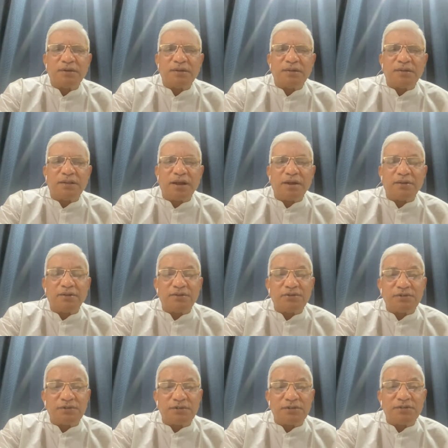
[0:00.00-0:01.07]
that this
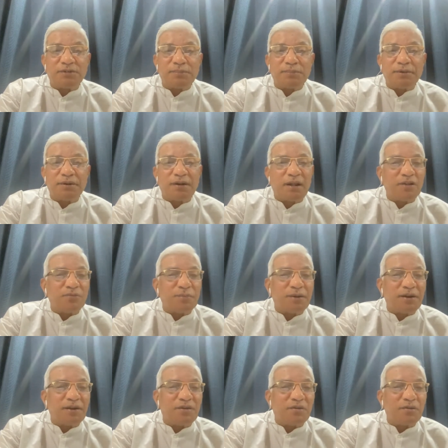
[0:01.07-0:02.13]
discipline has
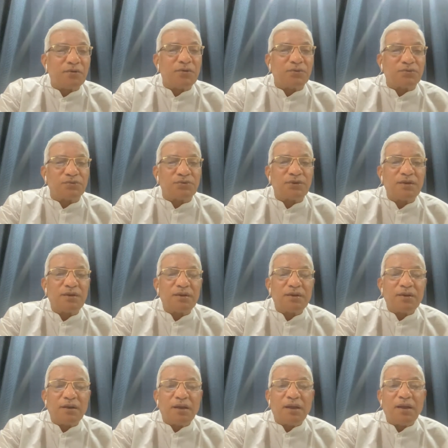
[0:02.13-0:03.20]
been introduced
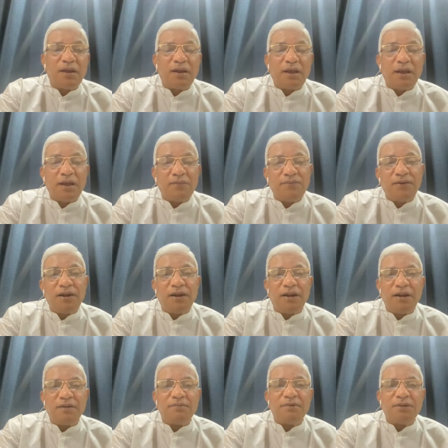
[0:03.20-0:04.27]
in every
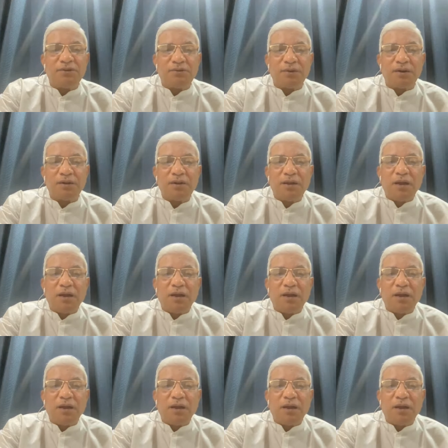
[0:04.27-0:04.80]
individual,